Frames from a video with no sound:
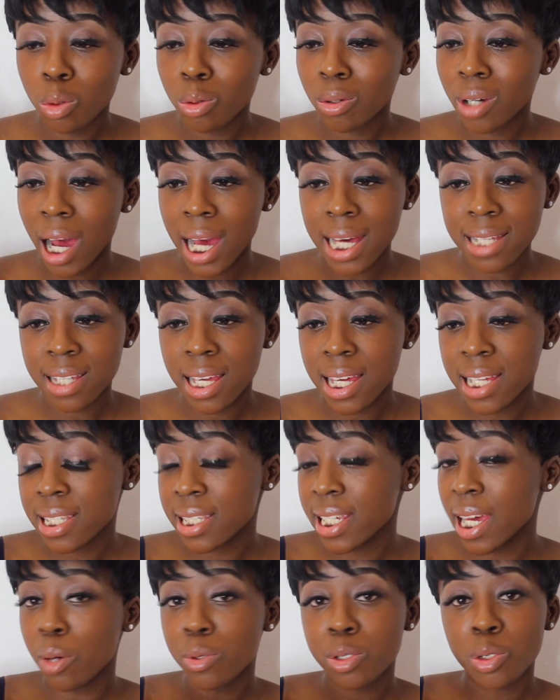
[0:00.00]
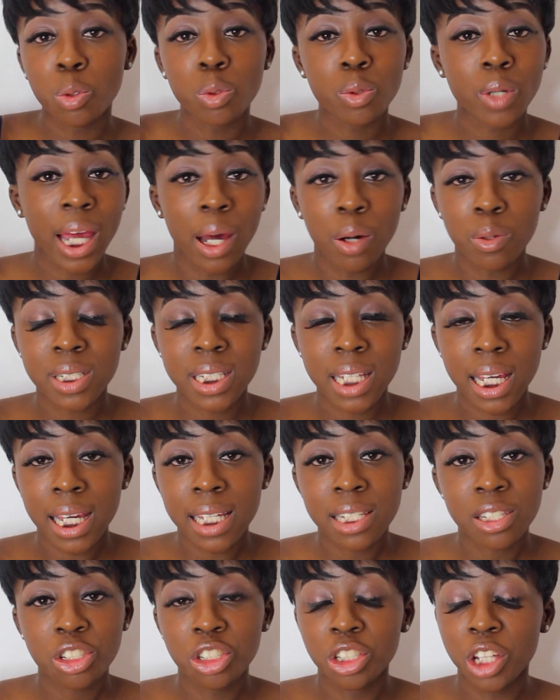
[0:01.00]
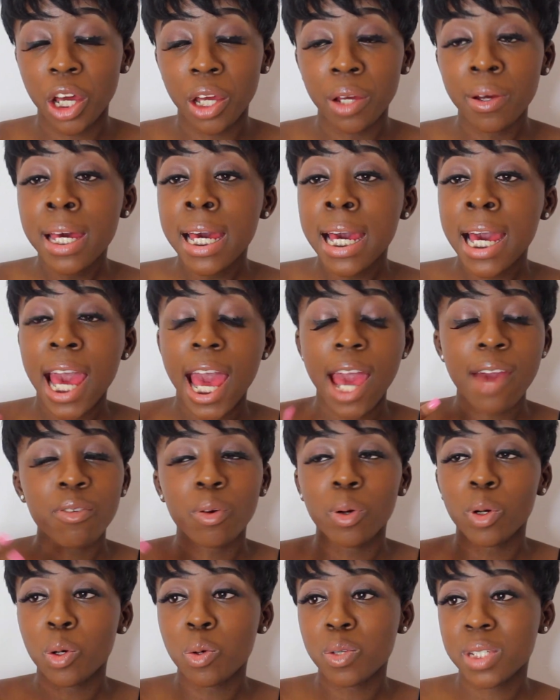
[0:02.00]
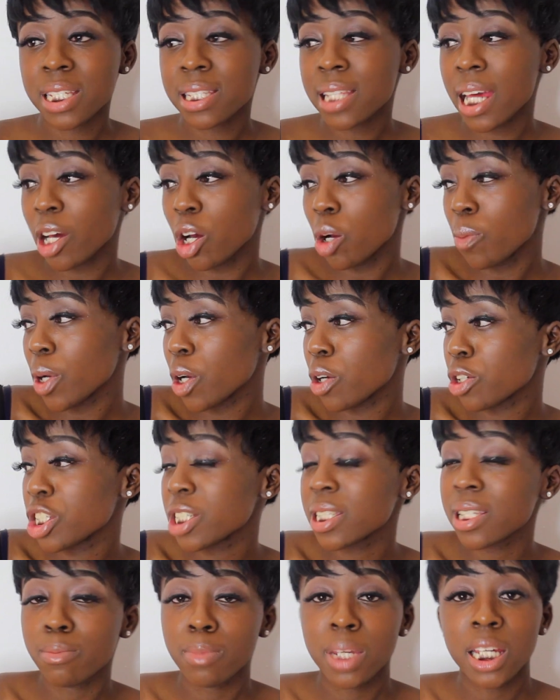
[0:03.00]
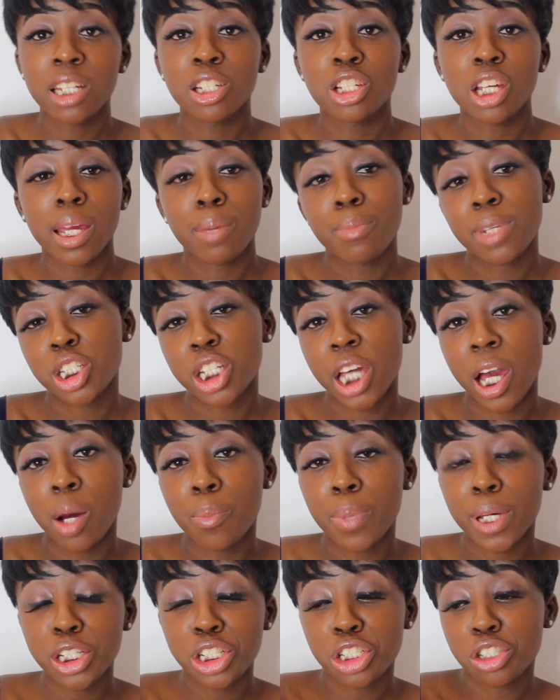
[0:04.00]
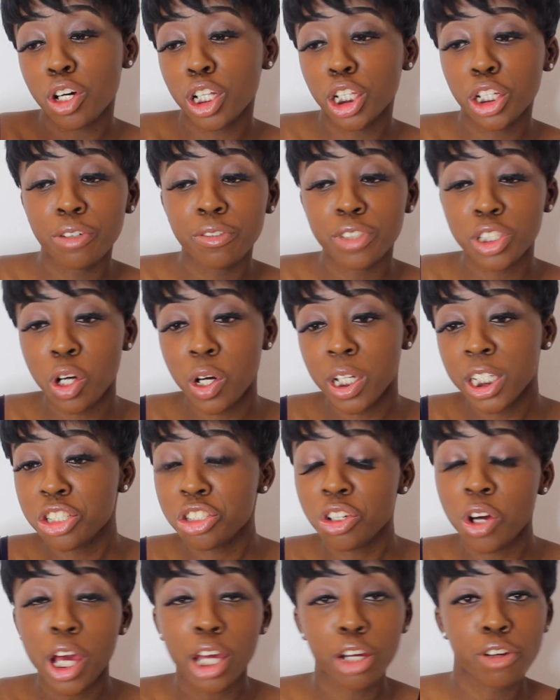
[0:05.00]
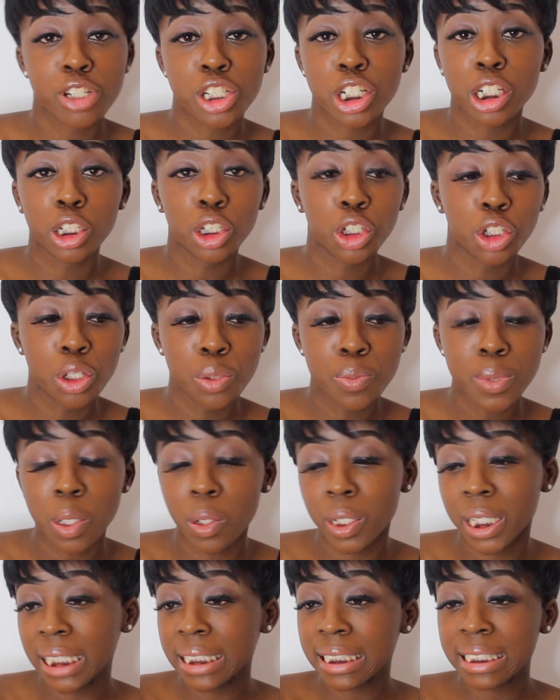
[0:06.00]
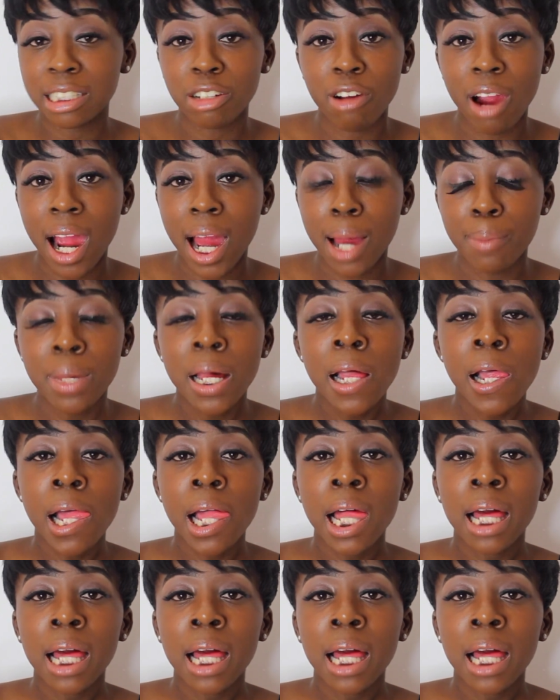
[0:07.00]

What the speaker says: guys this, girls call girls this, you know, everyone calls this, like, oh my gosh, she's an image girl because she's got Louis Vuitton and she's got her Christian lubes on Instagram.